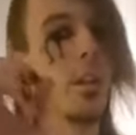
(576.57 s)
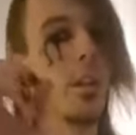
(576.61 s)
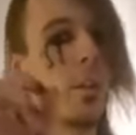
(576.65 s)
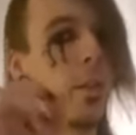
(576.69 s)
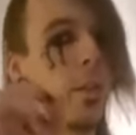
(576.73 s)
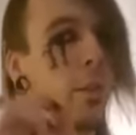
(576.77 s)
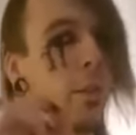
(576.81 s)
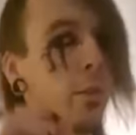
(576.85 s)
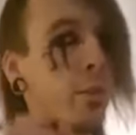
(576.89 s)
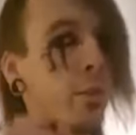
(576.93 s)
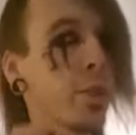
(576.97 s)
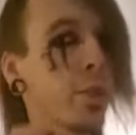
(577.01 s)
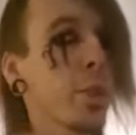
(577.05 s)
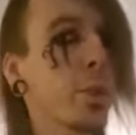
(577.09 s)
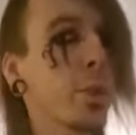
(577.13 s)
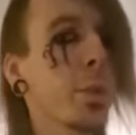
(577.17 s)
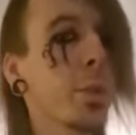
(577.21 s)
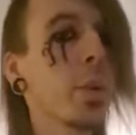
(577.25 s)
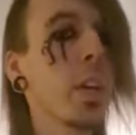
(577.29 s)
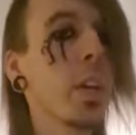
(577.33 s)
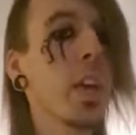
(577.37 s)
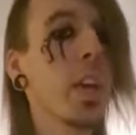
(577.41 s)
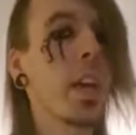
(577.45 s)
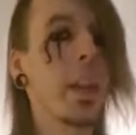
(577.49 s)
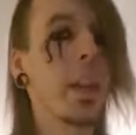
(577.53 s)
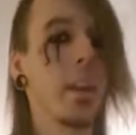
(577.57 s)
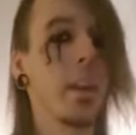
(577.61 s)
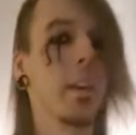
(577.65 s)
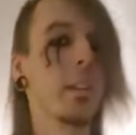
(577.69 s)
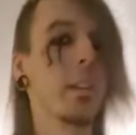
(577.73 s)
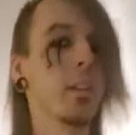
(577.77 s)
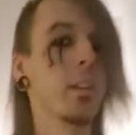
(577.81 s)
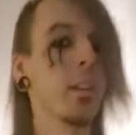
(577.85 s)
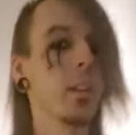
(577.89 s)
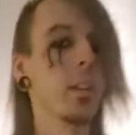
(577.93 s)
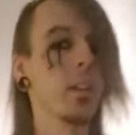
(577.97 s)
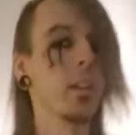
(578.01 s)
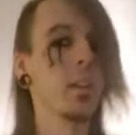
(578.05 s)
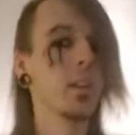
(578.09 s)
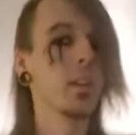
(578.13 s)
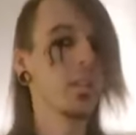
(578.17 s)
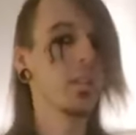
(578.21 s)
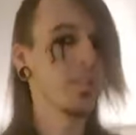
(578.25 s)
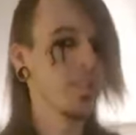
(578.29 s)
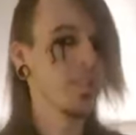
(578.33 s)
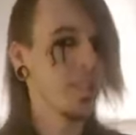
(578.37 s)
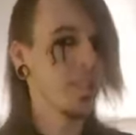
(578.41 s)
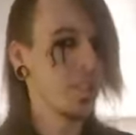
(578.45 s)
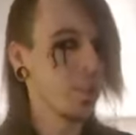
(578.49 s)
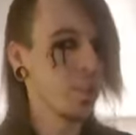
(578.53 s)
The true king.
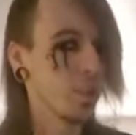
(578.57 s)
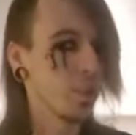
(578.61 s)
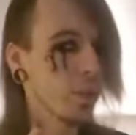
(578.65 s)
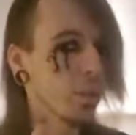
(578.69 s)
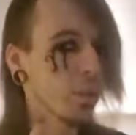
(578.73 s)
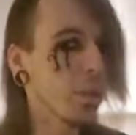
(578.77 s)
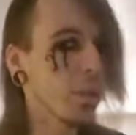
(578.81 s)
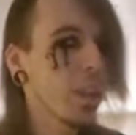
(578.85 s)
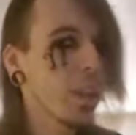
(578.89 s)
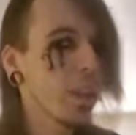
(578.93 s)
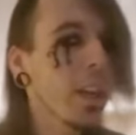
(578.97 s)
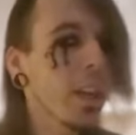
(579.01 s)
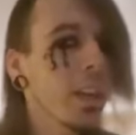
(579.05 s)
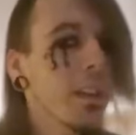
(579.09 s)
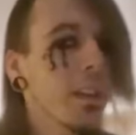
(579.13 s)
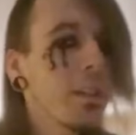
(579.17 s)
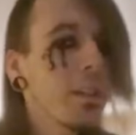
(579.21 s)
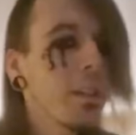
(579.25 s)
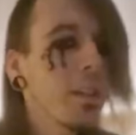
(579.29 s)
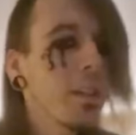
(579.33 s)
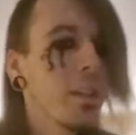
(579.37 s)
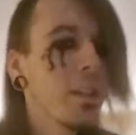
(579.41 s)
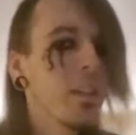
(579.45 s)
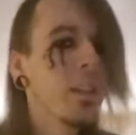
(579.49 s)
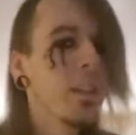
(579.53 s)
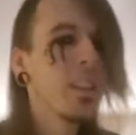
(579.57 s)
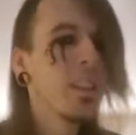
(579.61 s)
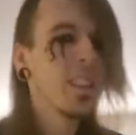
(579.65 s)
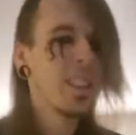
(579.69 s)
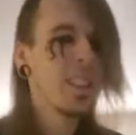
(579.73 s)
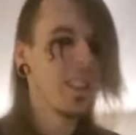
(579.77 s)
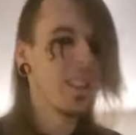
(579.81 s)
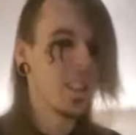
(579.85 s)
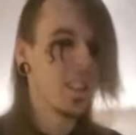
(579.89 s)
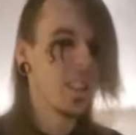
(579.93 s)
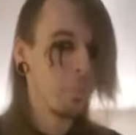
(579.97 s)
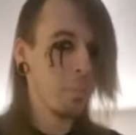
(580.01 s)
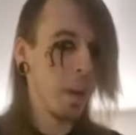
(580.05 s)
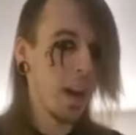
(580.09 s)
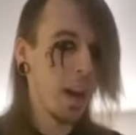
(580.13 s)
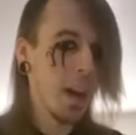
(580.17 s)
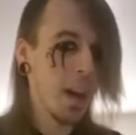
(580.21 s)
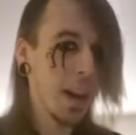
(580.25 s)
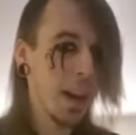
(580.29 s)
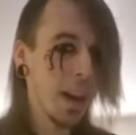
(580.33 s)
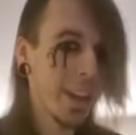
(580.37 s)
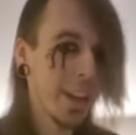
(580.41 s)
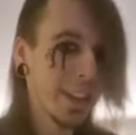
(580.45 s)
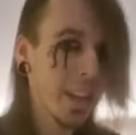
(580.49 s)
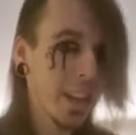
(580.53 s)
Because the true king is
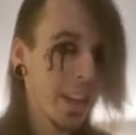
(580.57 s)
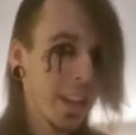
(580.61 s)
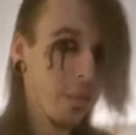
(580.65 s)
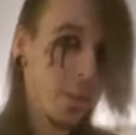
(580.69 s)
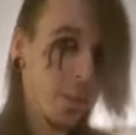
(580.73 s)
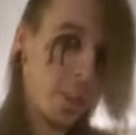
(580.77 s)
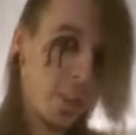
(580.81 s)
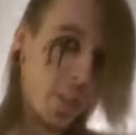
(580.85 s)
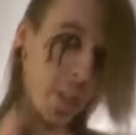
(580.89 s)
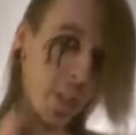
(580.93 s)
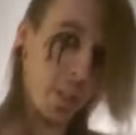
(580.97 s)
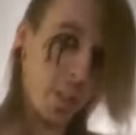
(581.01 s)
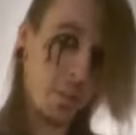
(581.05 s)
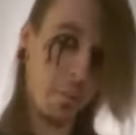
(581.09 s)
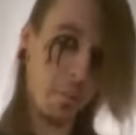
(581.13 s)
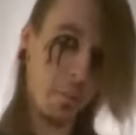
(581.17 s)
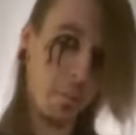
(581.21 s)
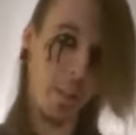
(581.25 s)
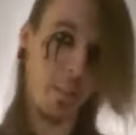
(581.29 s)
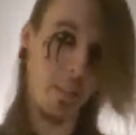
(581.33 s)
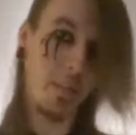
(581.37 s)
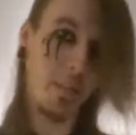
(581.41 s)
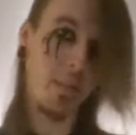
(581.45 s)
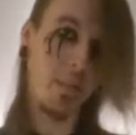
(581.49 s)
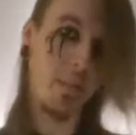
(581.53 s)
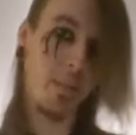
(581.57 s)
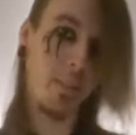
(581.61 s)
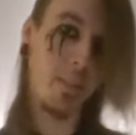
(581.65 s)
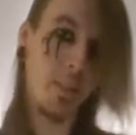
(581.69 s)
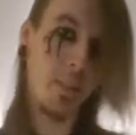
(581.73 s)
behind every chess piece.